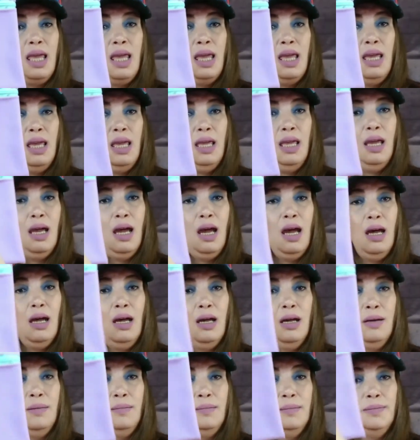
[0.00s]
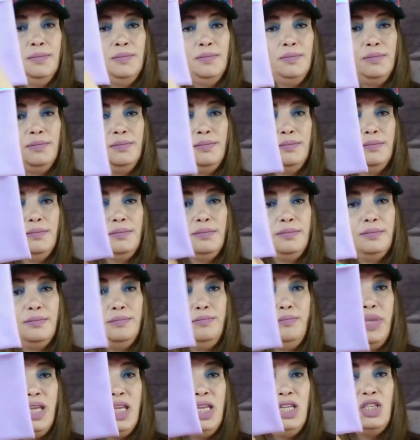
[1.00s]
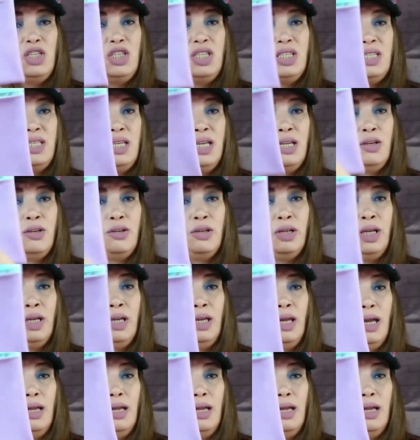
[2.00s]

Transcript: a um, beach scenery.